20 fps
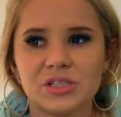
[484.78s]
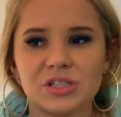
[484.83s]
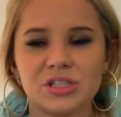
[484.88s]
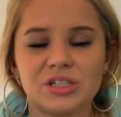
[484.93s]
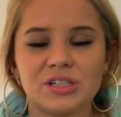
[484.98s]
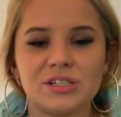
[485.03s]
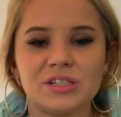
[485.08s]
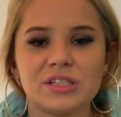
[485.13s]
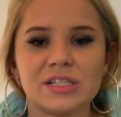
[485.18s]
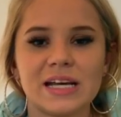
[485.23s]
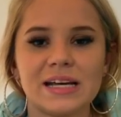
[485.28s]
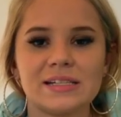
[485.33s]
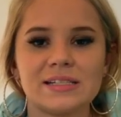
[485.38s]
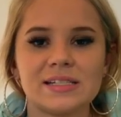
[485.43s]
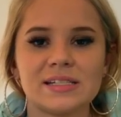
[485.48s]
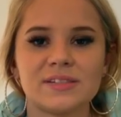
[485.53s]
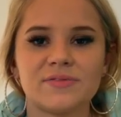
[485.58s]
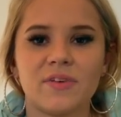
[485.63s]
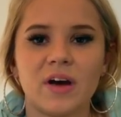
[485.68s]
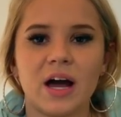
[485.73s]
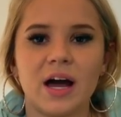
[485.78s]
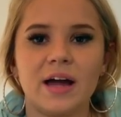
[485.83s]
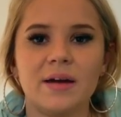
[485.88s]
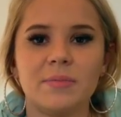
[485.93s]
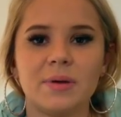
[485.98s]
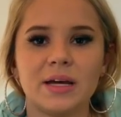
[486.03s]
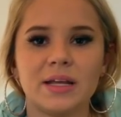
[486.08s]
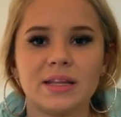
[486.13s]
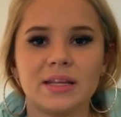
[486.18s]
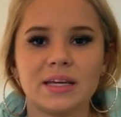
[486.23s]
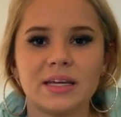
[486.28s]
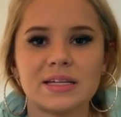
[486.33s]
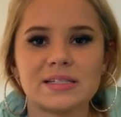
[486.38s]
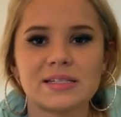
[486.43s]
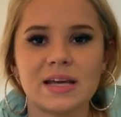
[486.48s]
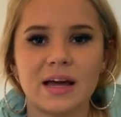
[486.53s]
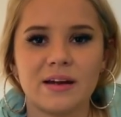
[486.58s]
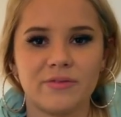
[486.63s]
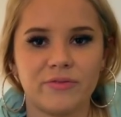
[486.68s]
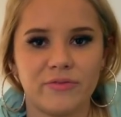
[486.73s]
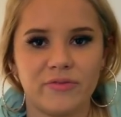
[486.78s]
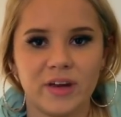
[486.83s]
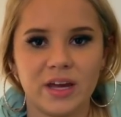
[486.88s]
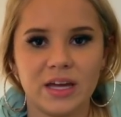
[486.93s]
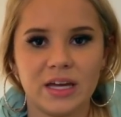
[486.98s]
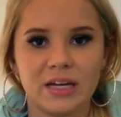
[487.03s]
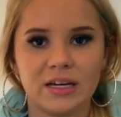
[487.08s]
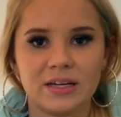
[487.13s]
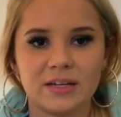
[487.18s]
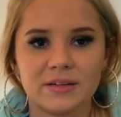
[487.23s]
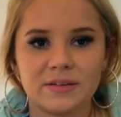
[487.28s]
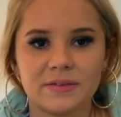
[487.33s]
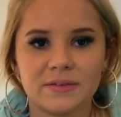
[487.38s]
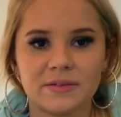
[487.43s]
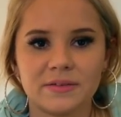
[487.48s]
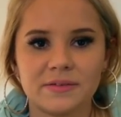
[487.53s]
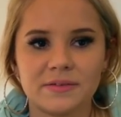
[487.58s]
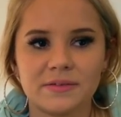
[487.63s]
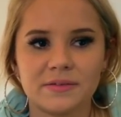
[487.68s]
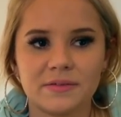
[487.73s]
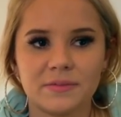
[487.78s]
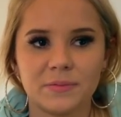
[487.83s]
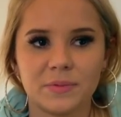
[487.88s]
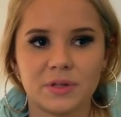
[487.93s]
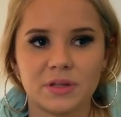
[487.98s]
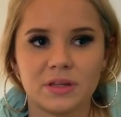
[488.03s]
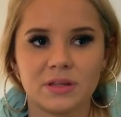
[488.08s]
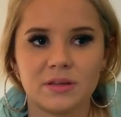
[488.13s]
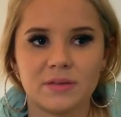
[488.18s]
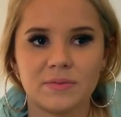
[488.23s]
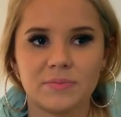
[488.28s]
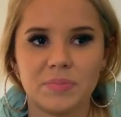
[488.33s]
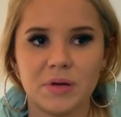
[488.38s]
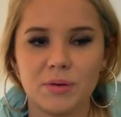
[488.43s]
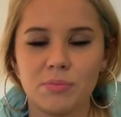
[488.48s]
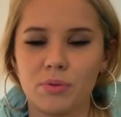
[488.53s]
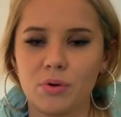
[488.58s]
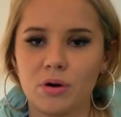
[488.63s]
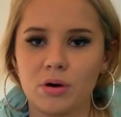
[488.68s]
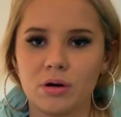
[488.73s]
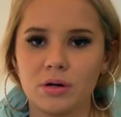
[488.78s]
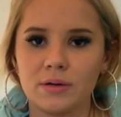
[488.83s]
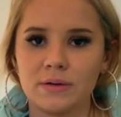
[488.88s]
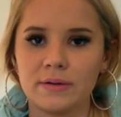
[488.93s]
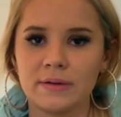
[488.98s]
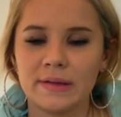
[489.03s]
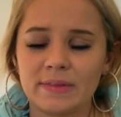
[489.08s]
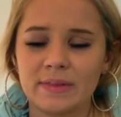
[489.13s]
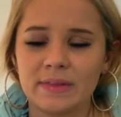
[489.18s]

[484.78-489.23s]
She just has this vibe I think is kind of fake with people.